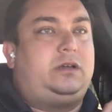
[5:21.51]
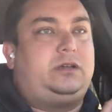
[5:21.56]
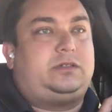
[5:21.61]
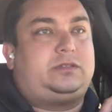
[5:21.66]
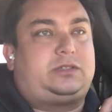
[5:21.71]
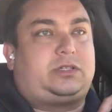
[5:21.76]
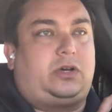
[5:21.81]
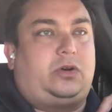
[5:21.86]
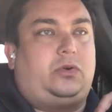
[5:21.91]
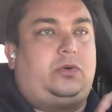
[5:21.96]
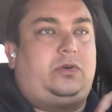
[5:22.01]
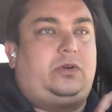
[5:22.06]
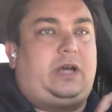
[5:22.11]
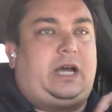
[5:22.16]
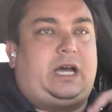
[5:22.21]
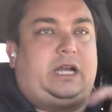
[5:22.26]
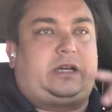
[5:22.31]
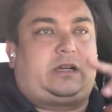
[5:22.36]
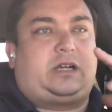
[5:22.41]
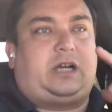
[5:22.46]
So
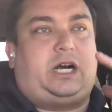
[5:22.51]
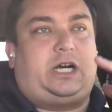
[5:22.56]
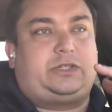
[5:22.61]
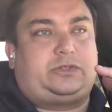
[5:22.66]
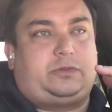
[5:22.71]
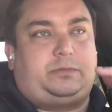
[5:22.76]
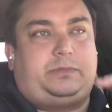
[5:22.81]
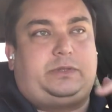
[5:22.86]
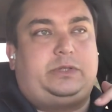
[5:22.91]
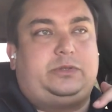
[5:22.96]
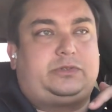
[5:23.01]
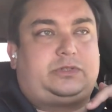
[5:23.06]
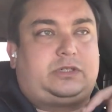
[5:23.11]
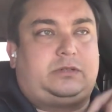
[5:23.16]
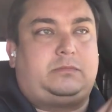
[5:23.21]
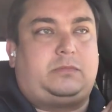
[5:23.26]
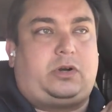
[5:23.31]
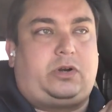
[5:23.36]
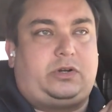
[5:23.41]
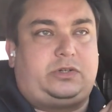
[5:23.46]
at a
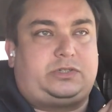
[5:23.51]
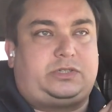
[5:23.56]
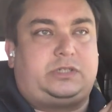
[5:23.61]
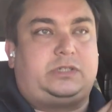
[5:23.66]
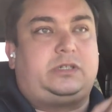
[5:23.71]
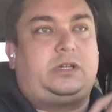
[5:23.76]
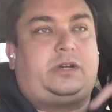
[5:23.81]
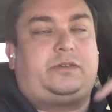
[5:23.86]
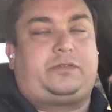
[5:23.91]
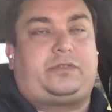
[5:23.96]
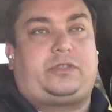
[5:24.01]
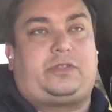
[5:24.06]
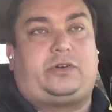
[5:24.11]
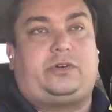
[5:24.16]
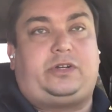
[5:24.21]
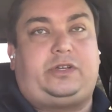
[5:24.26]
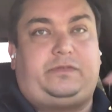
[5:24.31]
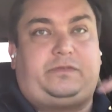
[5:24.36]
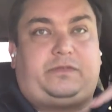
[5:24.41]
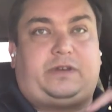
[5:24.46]
contribution margin of
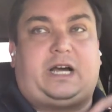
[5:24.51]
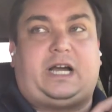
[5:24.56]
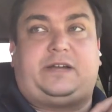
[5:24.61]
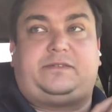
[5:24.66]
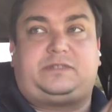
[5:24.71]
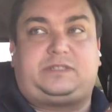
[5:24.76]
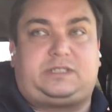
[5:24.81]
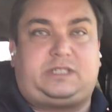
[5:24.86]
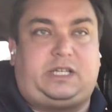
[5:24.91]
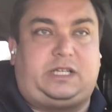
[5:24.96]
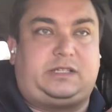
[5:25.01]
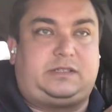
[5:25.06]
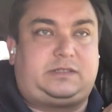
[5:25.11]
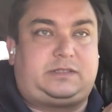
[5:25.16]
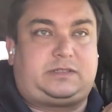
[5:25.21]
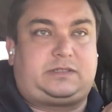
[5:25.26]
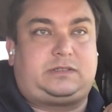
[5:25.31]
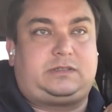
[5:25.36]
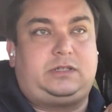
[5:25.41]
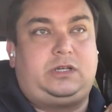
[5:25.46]
35
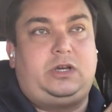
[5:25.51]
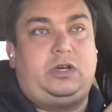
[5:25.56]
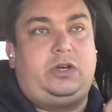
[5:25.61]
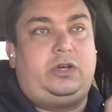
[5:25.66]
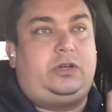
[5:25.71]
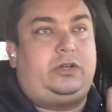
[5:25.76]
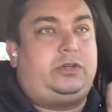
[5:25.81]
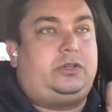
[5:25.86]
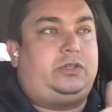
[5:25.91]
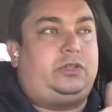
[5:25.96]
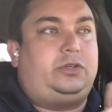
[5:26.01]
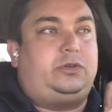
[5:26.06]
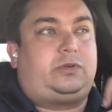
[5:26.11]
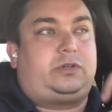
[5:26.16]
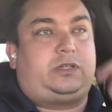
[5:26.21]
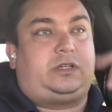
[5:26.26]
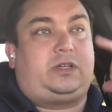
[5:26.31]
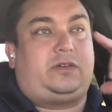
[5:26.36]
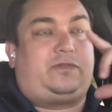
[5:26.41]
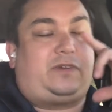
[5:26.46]
cents, you
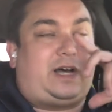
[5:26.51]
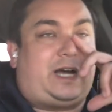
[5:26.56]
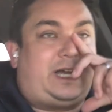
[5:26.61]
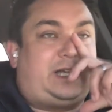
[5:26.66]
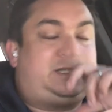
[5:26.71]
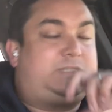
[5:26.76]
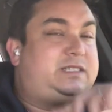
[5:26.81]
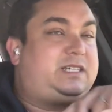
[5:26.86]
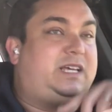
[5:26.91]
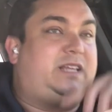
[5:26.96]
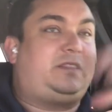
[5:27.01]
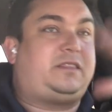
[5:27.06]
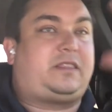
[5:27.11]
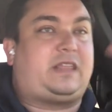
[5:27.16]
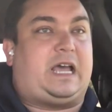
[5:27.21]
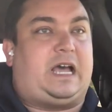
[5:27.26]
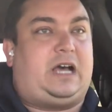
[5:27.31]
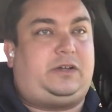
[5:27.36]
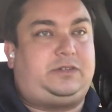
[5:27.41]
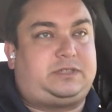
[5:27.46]
can divide
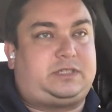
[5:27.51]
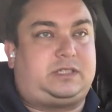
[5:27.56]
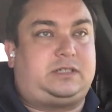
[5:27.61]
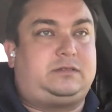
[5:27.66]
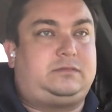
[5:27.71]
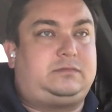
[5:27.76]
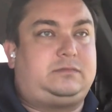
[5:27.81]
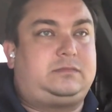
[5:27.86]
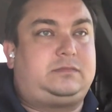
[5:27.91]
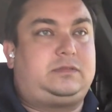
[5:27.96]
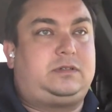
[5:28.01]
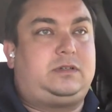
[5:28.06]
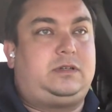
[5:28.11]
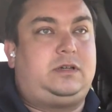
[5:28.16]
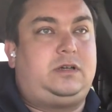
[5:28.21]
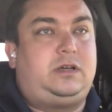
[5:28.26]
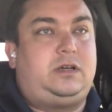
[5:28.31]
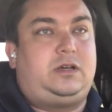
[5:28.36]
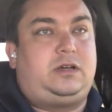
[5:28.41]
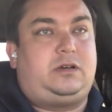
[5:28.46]

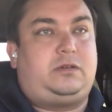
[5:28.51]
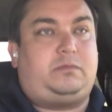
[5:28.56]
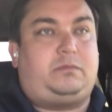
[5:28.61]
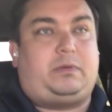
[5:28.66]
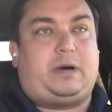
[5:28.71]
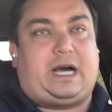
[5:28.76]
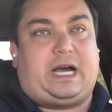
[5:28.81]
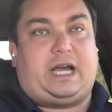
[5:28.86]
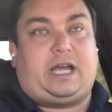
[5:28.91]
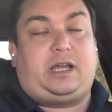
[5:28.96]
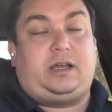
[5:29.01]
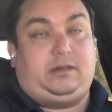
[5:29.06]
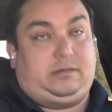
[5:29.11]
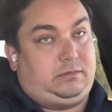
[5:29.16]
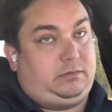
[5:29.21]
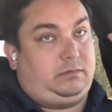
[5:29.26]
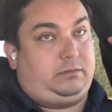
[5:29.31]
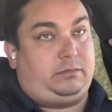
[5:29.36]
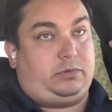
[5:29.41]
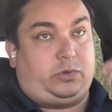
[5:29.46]
10,000 by
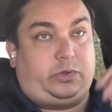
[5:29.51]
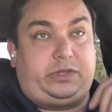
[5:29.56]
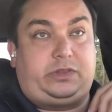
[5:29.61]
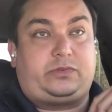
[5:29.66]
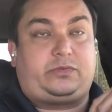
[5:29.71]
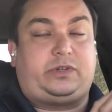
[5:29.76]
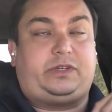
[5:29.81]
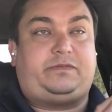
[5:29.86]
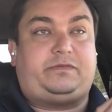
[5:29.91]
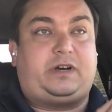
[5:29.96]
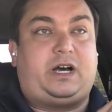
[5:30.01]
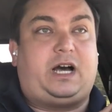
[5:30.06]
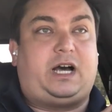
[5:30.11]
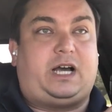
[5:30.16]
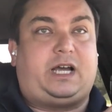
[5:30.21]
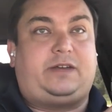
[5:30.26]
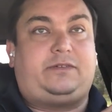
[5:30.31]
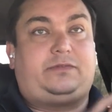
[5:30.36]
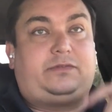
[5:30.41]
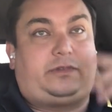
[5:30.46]

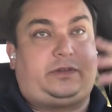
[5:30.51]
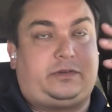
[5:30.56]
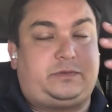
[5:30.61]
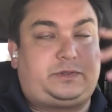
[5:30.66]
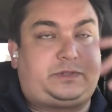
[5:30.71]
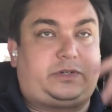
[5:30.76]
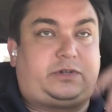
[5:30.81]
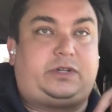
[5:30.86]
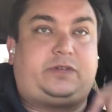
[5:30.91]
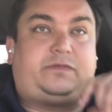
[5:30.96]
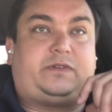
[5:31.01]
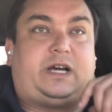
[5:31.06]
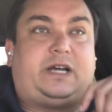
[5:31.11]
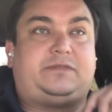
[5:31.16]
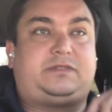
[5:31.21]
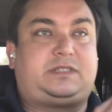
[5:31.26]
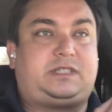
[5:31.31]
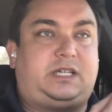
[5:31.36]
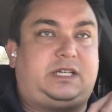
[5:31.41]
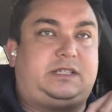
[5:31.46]
0.35, those
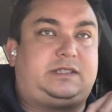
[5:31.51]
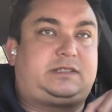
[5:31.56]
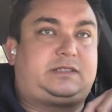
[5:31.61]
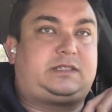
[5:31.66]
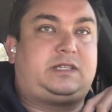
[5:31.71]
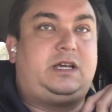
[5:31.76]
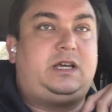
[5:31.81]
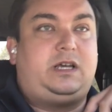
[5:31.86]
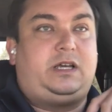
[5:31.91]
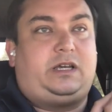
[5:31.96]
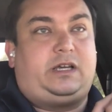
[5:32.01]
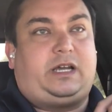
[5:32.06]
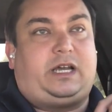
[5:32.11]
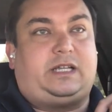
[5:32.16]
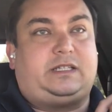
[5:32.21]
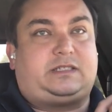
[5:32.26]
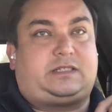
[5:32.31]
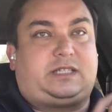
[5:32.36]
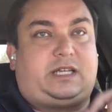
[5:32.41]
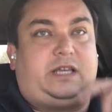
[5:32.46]
35 cents,
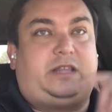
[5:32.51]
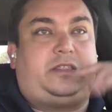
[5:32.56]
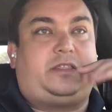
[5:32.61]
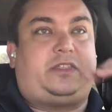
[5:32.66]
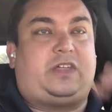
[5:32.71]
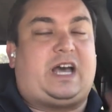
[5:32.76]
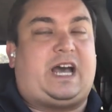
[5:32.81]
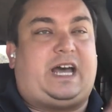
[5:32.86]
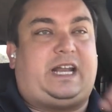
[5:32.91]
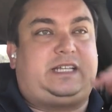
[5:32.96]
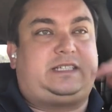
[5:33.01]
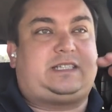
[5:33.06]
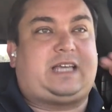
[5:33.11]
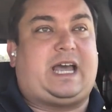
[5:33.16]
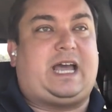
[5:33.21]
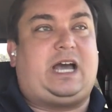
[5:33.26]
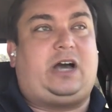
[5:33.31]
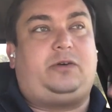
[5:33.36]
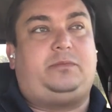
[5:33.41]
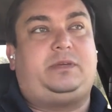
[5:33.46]
and say that is
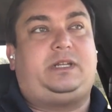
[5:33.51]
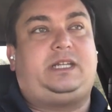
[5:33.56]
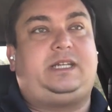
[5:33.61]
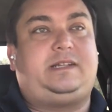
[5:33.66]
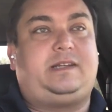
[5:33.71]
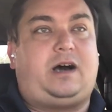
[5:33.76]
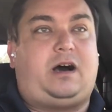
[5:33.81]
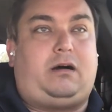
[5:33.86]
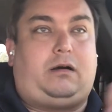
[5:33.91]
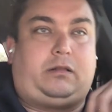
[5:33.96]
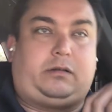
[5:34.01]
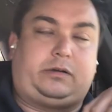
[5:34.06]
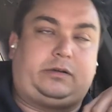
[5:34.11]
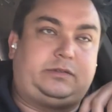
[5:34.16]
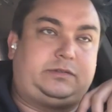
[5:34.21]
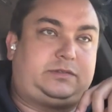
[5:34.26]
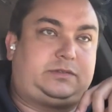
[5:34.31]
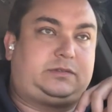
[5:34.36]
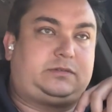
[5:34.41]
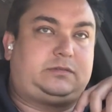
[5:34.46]
how many
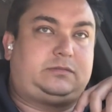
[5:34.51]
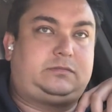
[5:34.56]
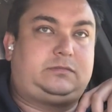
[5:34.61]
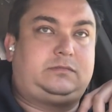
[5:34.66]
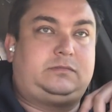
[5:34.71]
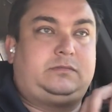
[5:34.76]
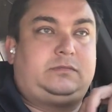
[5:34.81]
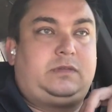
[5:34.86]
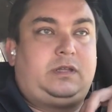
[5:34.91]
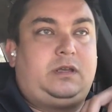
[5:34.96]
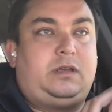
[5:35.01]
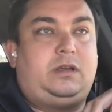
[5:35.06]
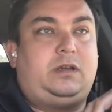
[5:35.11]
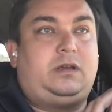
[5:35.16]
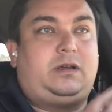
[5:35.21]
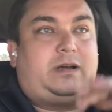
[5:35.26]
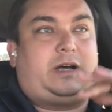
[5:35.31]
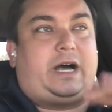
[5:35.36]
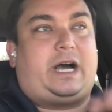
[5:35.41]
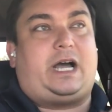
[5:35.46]
dollars
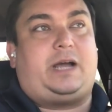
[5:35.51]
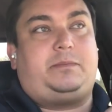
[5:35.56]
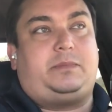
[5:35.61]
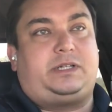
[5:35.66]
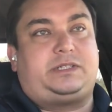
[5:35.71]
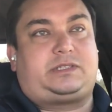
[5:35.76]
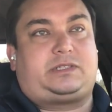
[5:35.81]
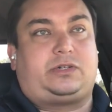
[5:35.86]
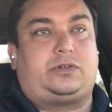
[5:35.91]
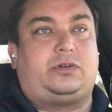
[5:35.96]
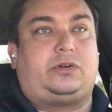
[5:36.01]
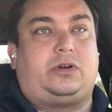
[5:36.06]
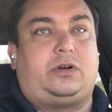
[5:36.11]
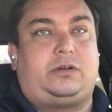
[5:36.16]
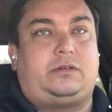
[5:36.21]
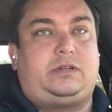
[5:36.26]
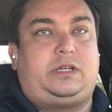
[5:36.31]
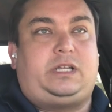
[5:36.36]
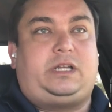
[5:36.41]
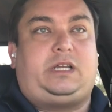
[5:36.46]
I must
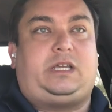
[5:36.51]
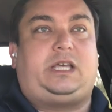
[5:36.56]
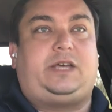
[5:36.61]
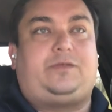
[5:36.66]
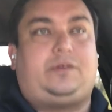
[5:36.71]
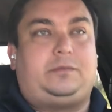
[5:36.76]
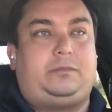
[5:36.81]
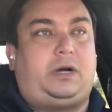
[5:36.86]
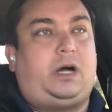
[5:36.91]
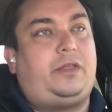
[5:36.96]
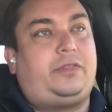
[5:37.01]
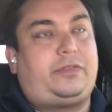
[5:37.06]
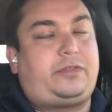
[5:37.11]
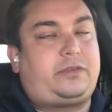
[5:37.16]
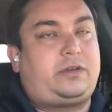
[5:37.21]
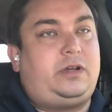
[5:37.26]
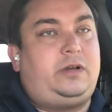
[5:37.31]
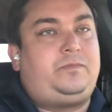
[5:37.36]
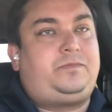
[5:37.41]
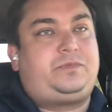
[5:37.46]
earn in a given
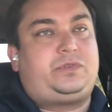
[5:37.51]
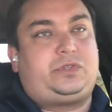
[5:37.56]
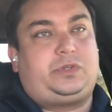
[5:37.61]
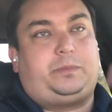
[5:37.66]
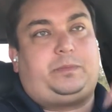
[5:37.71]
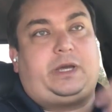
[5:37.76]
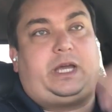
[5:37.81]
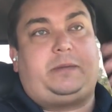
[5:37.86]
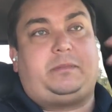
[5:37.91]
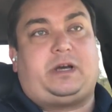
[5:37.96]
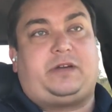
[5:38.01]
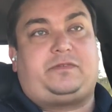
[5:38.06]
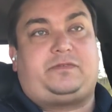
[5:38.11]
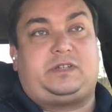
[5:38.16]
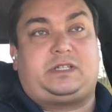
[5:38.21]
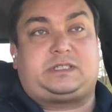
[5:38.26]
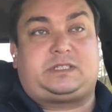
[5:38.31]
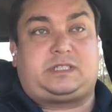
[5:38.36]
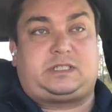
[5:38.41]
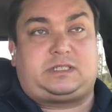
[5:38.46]
month to pay my
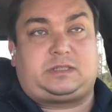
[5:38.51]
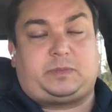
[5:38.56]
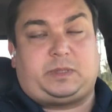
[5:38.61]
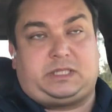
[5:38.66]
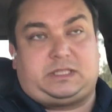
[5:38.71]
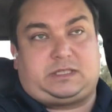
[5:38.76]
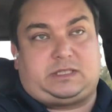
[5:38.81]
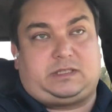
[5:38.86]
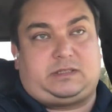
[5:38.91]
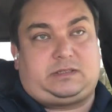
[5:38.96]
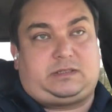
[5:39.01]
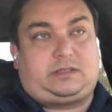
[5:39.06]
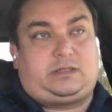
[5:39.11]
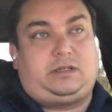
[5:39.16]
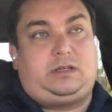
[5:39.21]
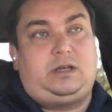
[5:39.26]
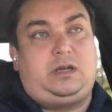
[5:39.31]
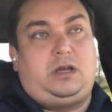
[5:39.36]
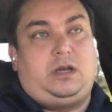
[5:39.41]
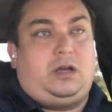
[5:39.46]
fixed expenses.
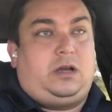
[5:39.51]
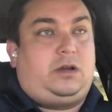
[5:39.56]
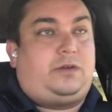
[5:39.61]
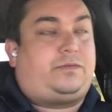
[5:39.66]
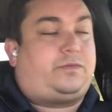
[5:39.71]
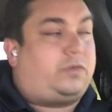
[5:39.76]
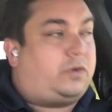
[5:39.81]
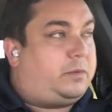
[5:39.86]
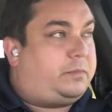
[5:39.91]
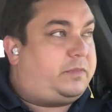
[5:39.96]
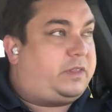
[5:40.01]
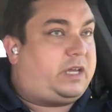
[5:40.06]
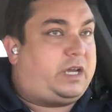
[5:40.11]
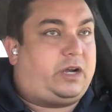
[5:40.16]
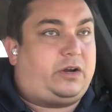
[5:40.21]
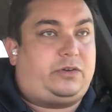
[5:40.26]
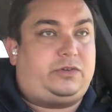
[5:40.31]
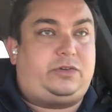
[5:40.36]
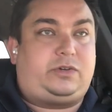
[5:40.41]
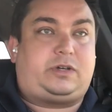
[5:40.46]
From
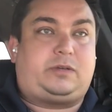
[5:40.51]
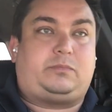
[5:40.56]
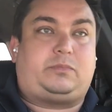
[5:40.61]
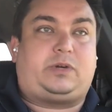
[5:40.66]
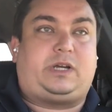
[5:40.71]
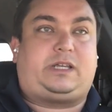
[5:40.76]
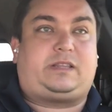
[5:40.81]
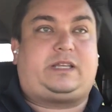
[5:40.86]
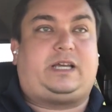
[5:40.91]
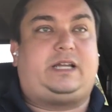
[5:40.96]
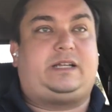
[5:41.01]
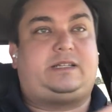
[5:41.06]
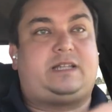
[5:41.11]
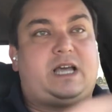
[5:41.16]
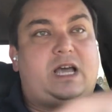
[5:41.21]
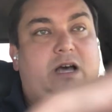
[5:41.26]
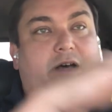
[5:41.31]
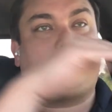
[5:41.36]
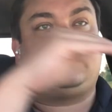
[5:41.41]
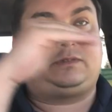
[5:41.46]
there, you can break that
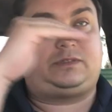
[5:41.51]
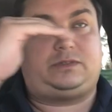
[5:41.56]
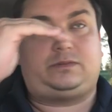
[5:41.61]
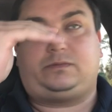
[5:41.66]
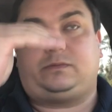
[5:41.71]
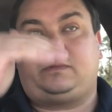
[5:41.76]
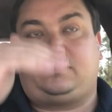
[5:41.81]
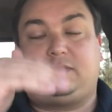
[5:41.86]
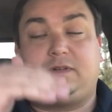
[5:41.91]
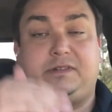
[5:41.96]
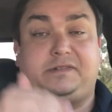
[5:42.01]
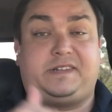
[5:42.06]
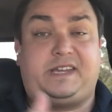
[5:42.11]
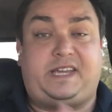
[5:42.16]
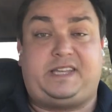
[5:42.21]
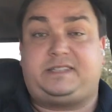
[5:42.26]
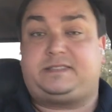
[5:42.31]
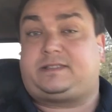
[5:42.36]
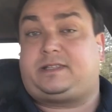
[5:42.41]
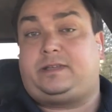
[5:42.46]
down to the
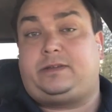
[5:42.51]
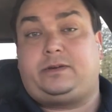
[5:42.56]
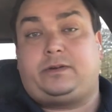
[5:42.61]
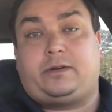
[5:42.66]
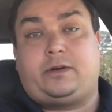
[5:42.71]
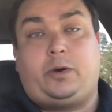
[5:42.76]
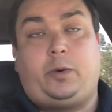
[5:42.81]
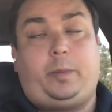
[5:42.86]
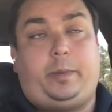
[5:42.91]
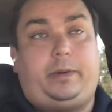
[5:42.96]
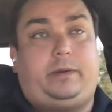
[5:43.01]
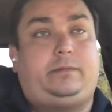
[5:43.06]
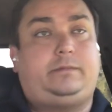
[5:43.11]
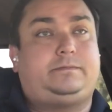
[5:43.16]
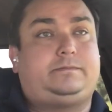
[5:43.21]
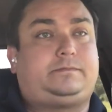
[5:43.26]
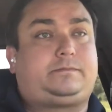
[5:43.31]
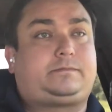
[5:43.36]
days that you're open,